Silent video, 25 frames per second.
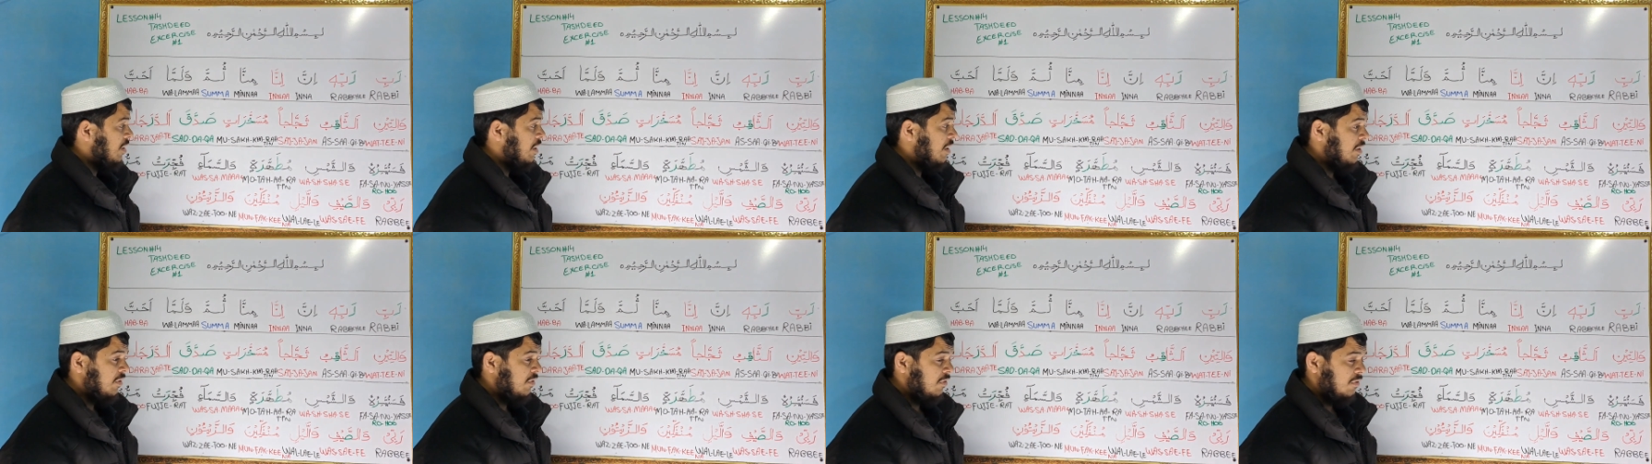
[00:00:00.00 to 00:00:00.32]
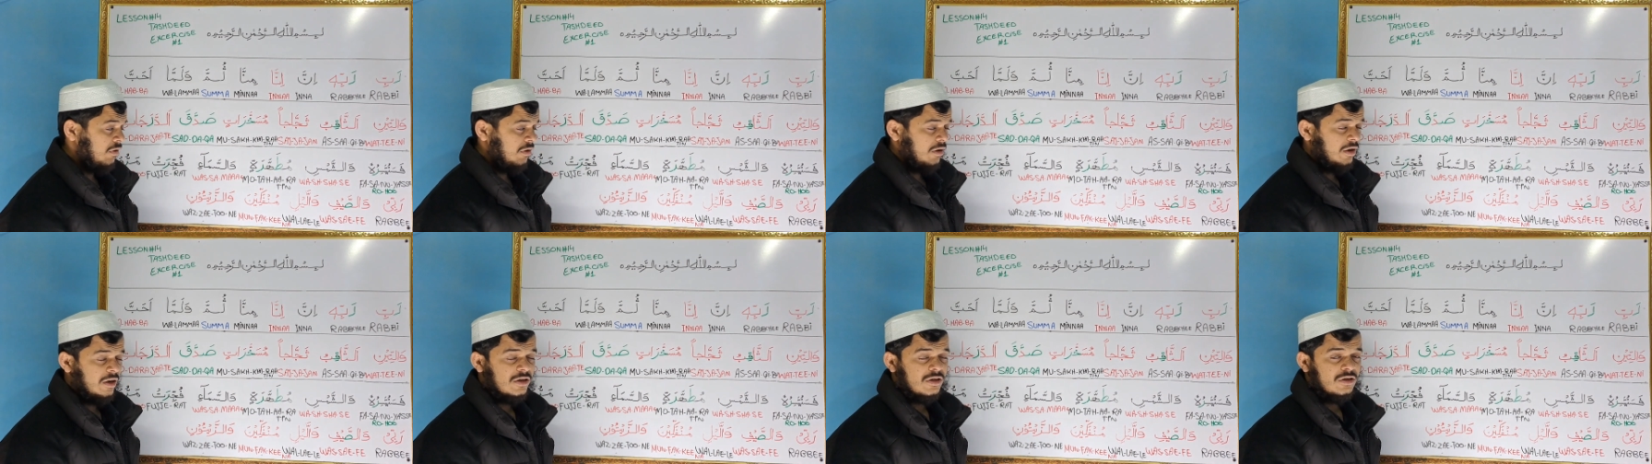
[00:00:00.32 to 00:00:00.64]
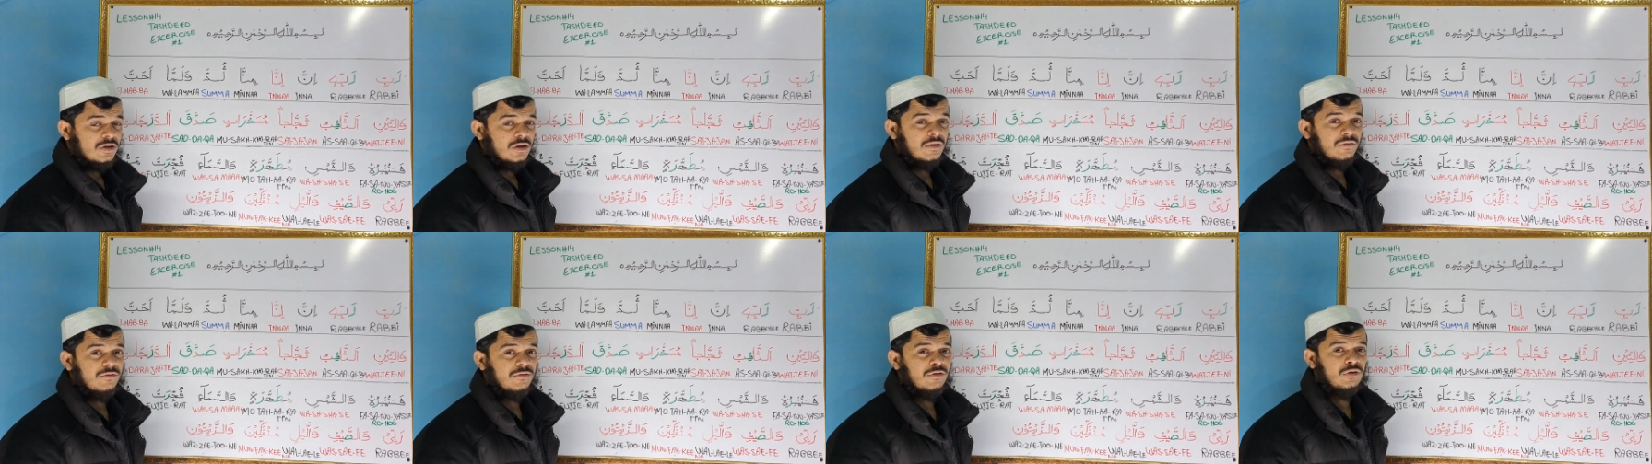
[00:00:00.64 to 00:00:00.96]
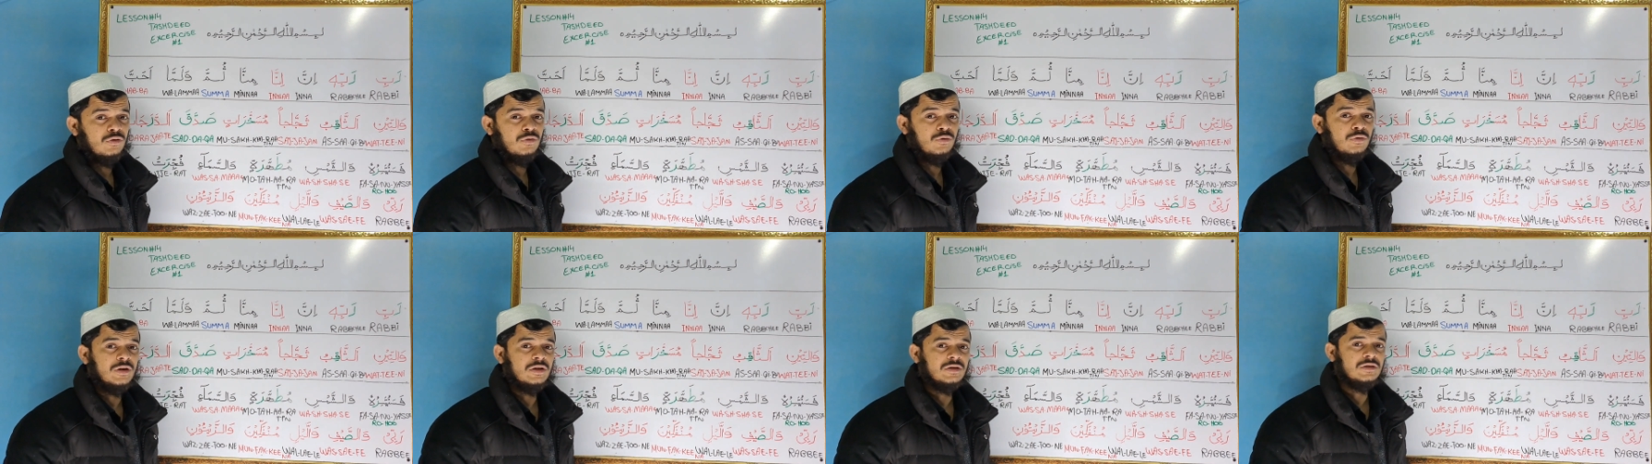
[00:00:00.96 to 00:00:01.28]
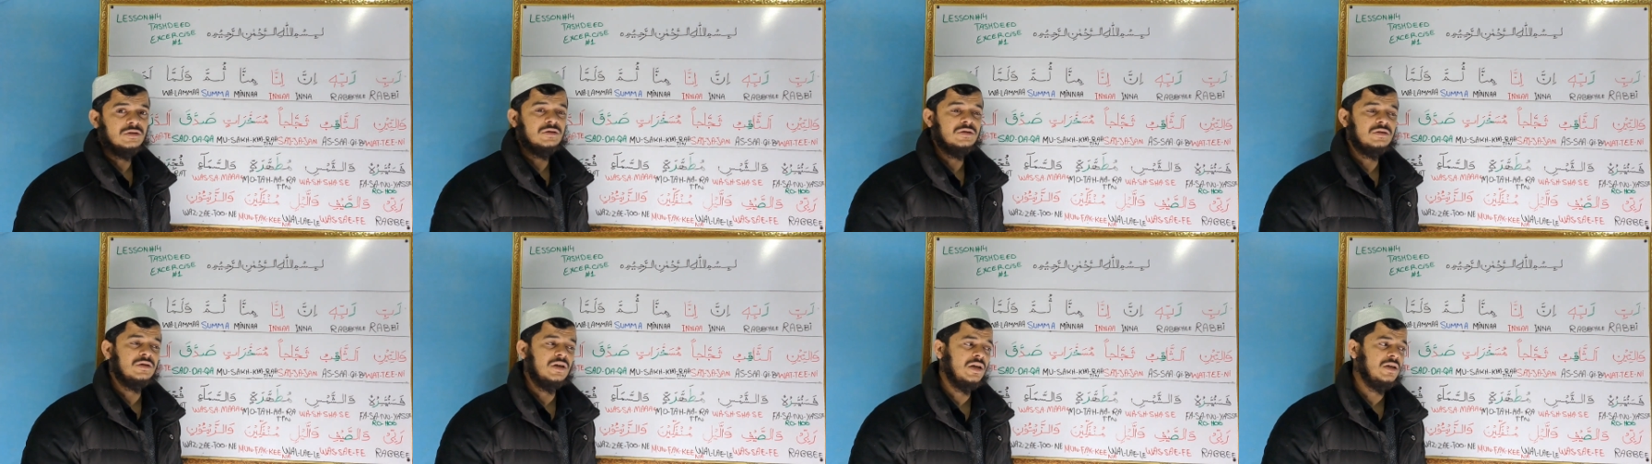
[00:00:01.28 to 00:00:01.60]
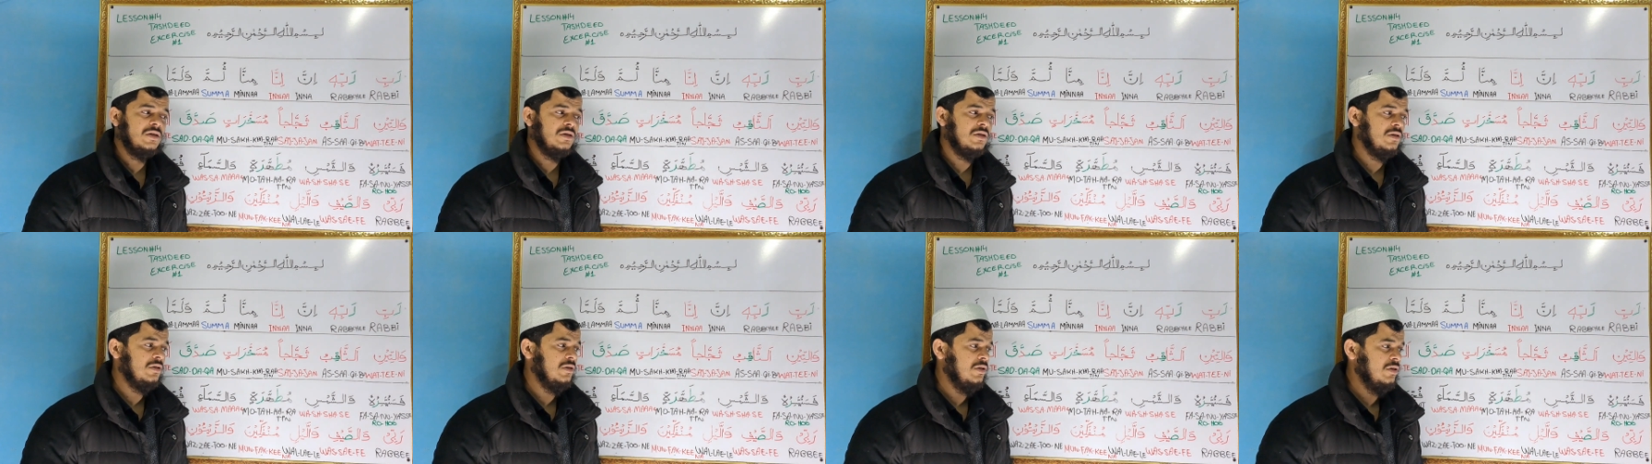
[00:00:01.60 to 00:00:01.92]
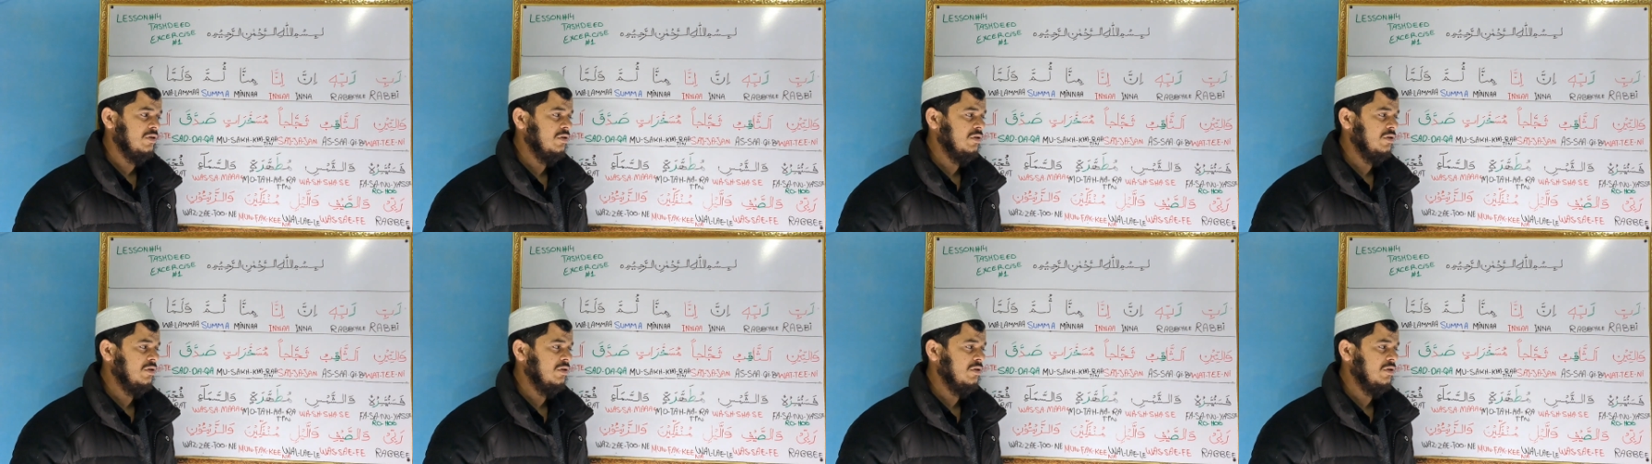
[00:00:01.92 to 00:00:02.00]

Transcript: and the rest of the two exercises